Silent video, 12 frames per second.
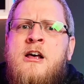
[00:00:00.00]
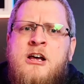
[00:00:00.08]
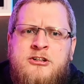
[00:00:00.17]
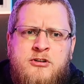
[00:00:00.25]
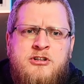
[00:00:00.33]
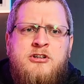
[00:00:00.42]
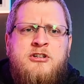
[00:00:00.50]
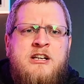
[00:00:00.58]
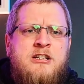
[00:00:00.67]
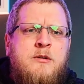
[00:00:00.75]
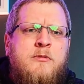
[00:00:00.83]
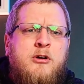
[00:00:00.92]
So as you see,
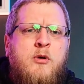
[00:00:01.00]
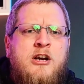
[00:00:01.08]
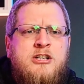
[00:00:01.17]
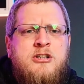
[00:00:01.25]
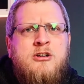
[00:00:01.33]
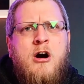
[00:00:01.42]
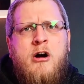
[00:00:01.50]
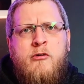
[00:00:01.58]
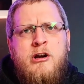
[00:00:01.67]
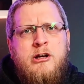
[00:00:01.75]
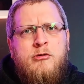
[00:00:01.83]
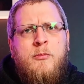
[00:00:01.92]
some of the questions are
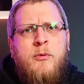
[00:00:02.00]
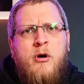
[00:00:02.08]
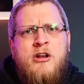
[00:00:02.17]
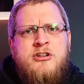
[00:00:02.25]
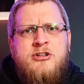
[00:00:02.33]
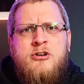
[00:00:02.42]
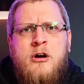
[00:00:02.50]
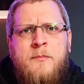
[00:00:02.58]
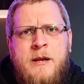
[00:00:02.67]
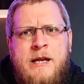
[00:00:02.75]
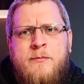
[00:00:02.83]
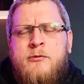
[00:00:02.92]
only going to apply to certain
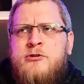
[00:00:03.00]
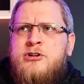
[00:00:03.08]
people.